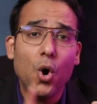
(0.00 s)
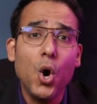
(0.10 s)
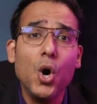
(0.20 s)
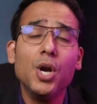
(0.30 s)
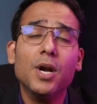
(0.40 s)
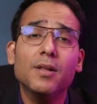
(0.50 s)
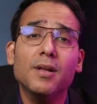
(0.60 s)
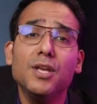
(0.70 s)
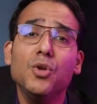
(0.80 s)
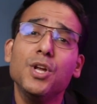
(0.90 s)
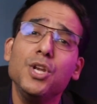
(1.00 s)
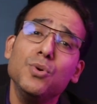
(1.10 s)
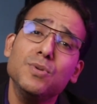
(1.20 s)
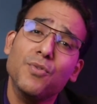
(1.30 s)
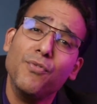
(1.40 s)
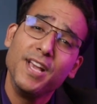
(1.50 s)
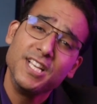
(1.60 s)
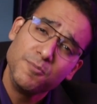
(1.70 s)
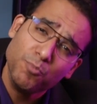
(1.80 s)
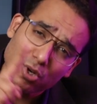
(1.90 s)
or you can use
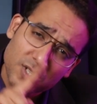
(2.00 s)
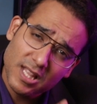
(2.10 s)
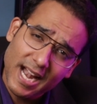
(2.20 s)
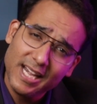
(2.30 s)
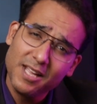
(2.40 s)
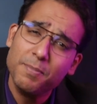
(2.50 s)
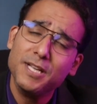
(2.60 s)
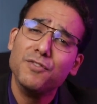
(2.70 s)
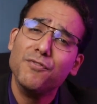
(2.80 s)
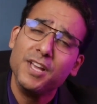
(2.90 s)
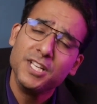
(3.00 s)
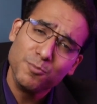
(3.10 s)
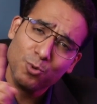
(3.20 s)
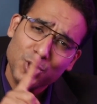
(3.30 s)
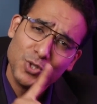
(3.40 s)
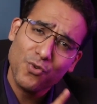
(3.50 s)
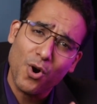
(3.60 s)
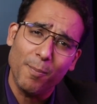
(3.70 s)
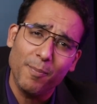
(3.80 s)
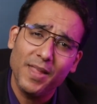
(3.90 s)
Facebook's landing page, Facebook's
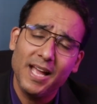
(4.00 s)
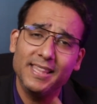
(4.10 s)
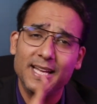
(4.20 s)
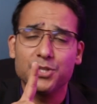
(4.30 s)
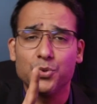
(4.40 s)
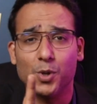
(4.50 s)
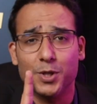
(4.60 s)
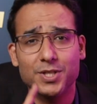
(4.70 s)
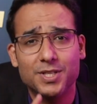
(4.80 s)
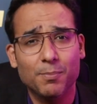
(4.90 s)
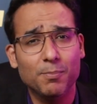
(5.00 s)
form. That is the worst.